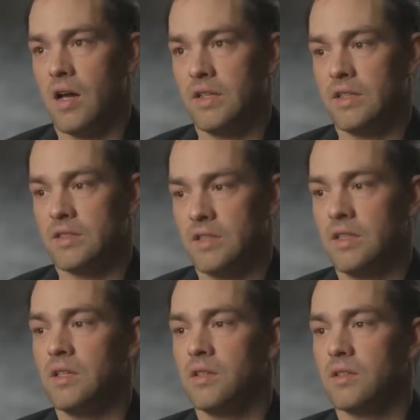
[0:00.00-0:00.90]
and to
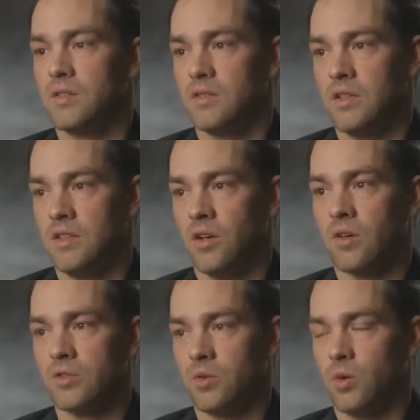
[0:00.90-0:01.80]
see the
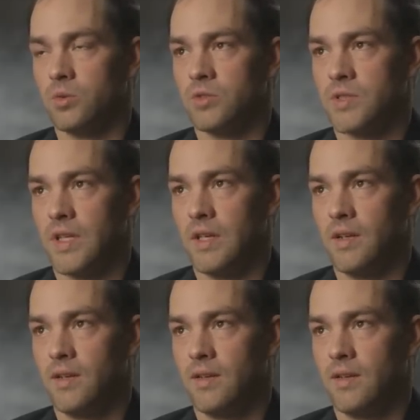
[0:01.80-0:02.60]
younger soldiers that,